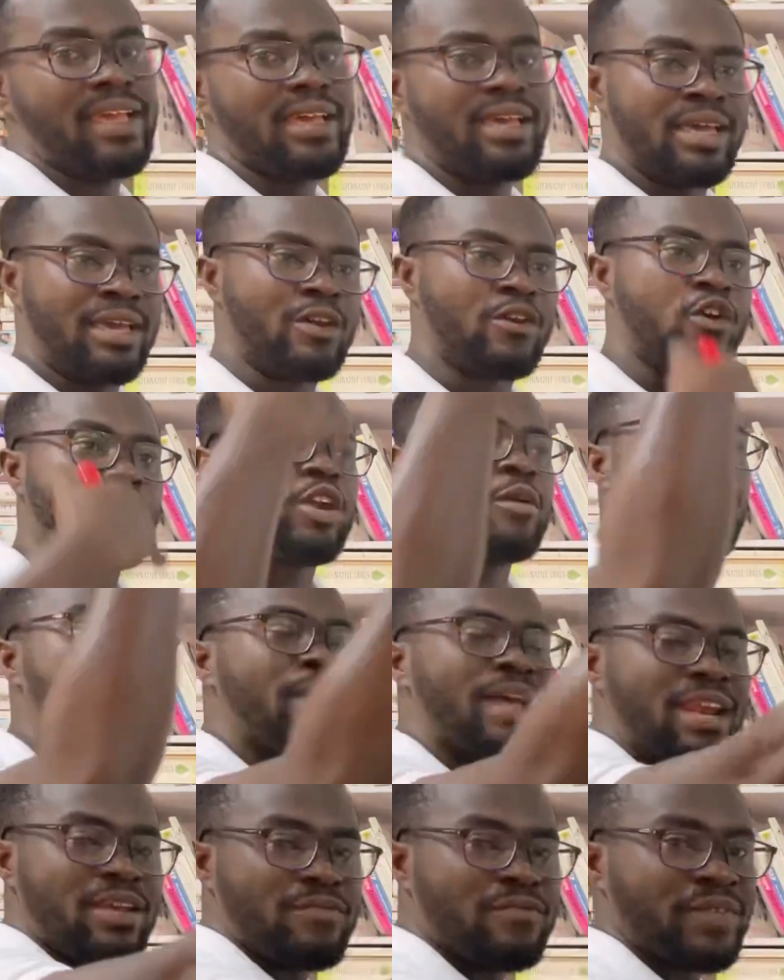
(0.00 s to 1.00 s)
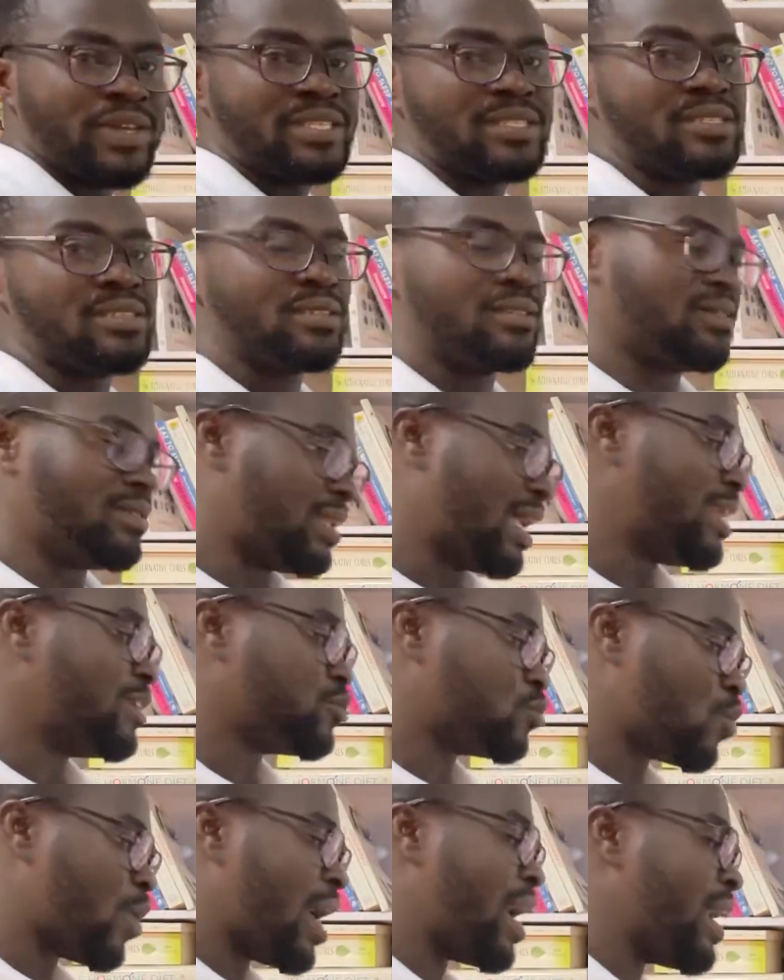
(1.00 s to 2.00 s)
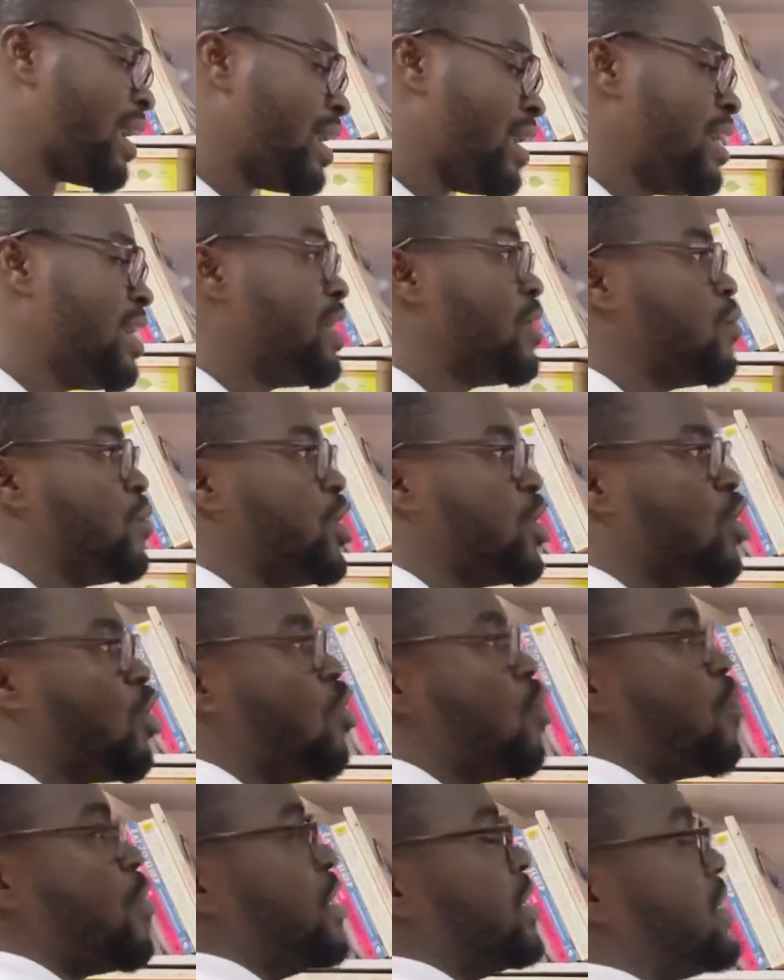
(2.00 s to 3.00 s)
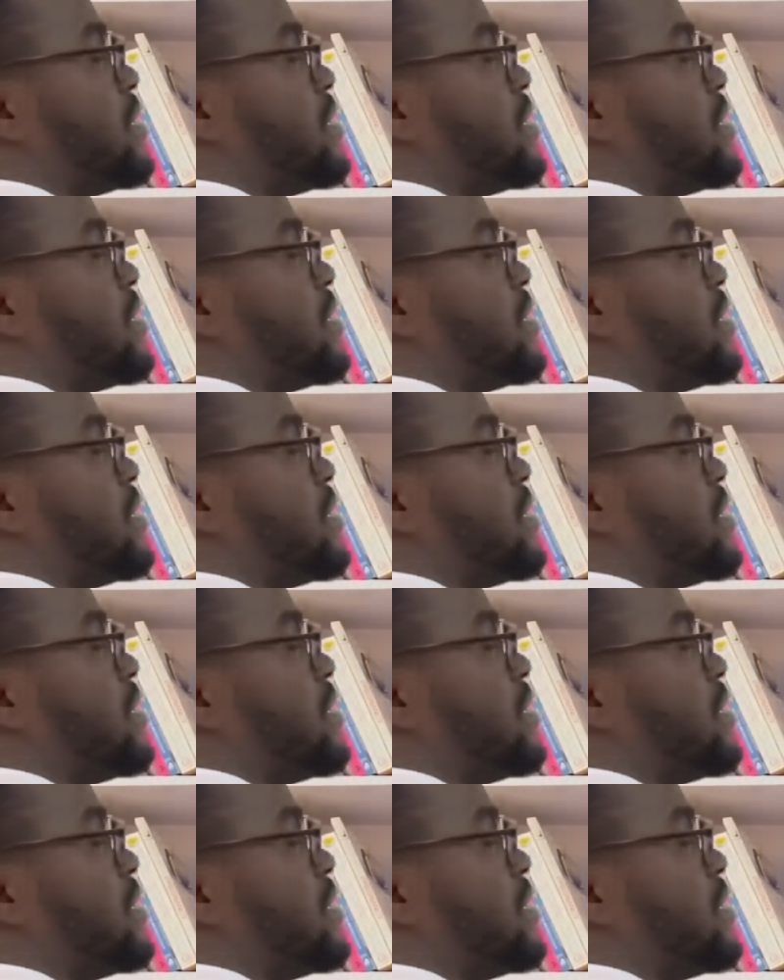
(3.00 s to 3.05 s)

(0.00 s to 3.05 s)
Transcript: economic benefit. That is why we always